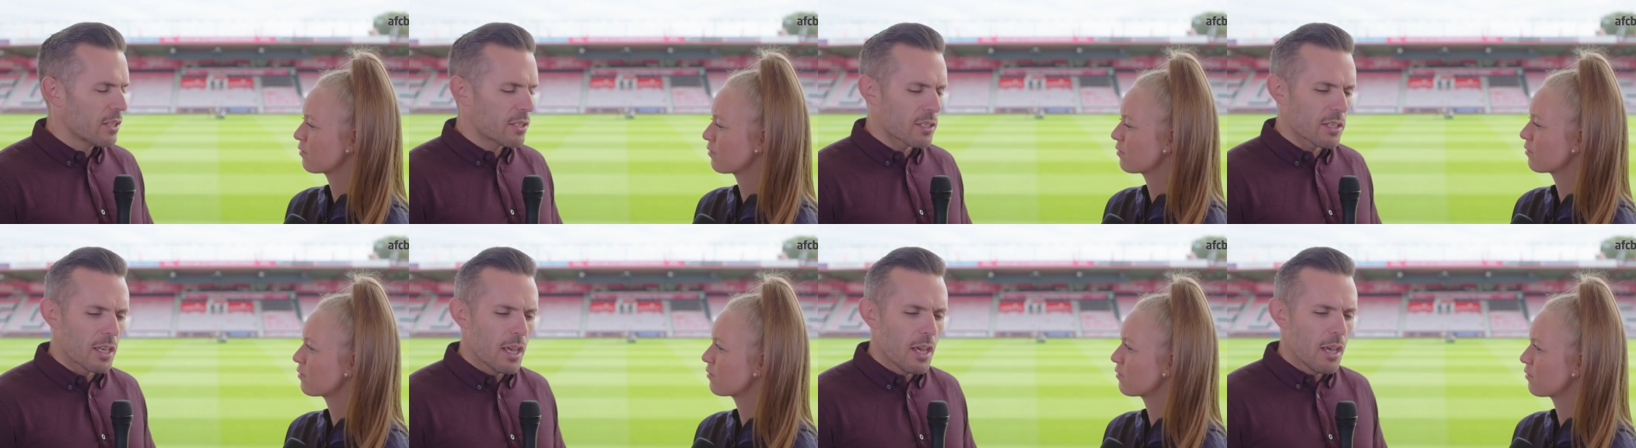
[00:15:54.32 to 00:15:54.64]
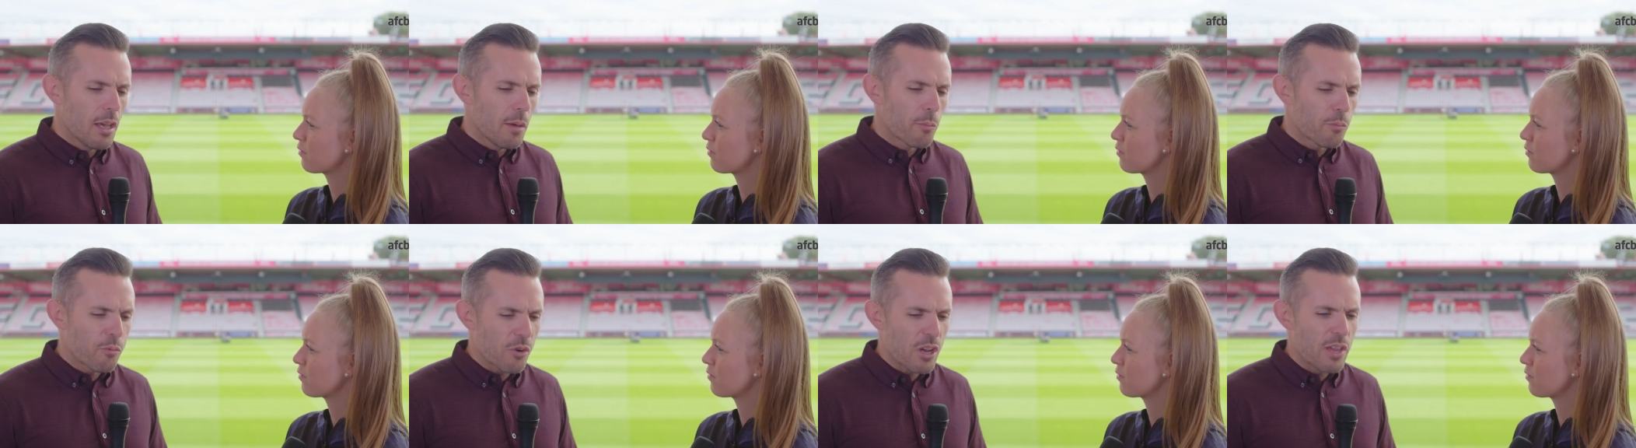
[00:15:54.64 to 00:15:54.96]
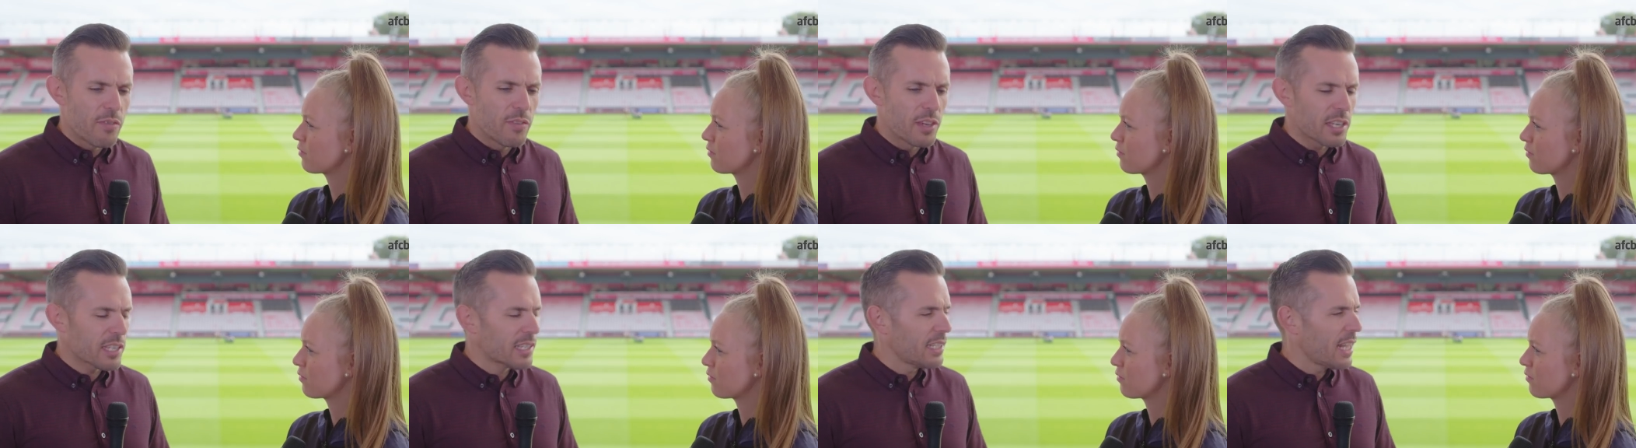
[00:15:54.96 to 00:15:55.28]
Speaker 1: as
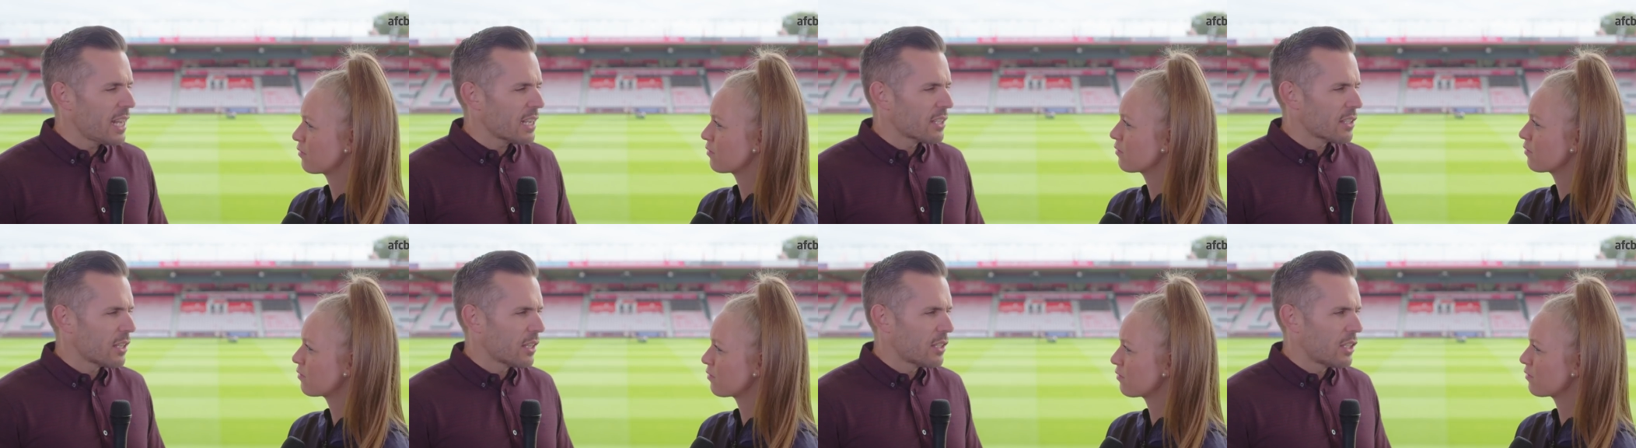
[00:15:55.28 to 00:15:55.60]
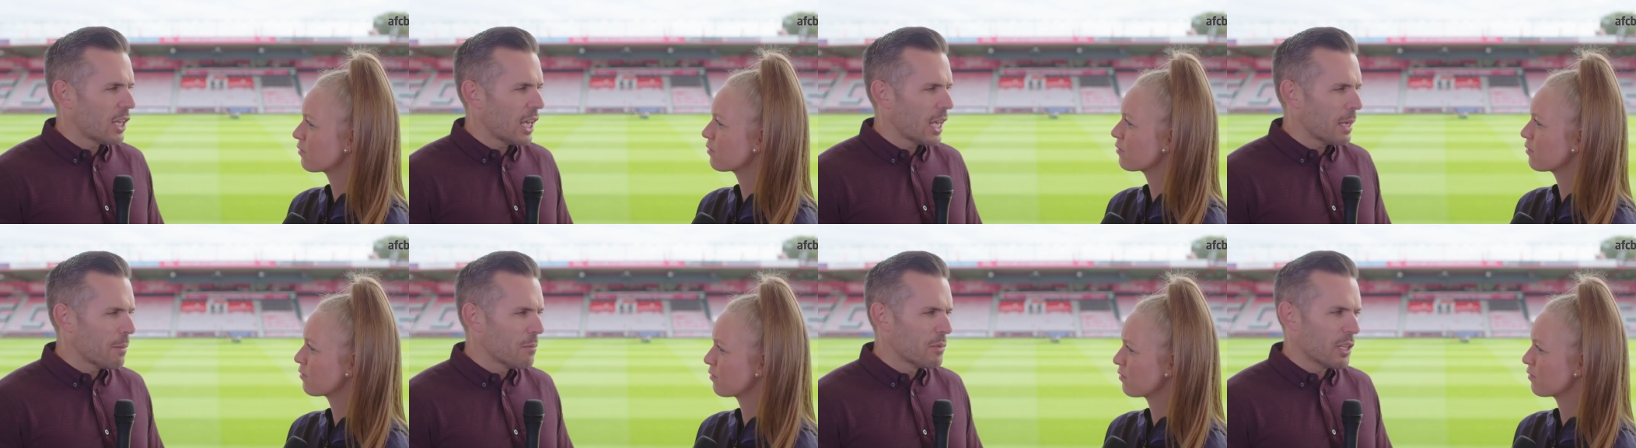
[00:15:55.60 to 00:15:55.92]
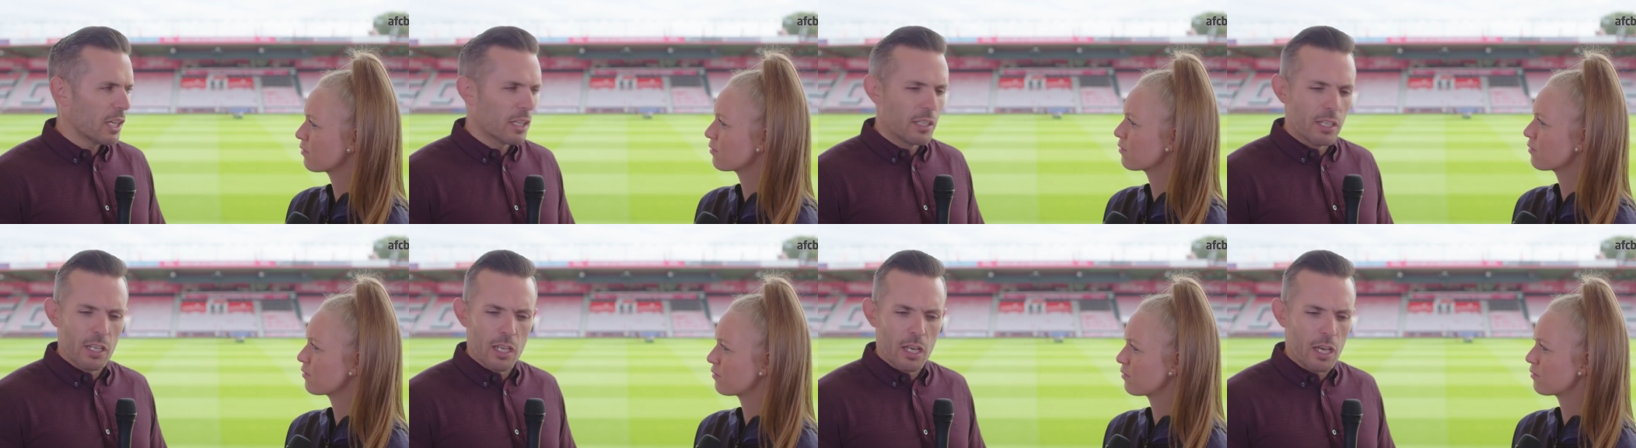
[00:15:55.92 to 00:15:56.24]
previous Leicester teams
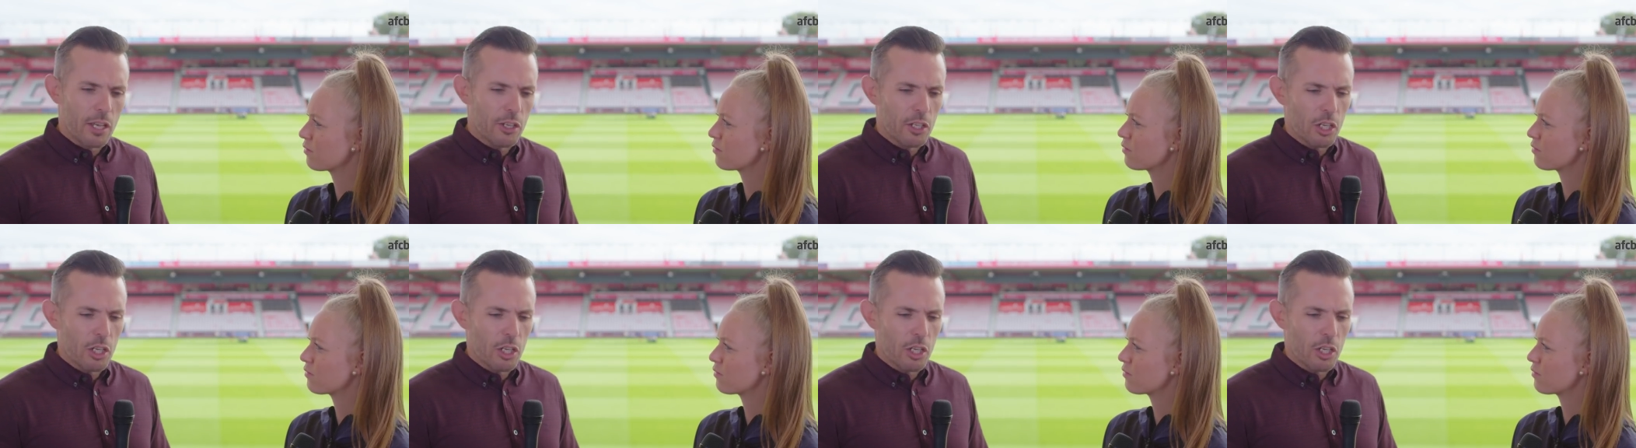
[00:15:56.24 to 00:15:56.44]
under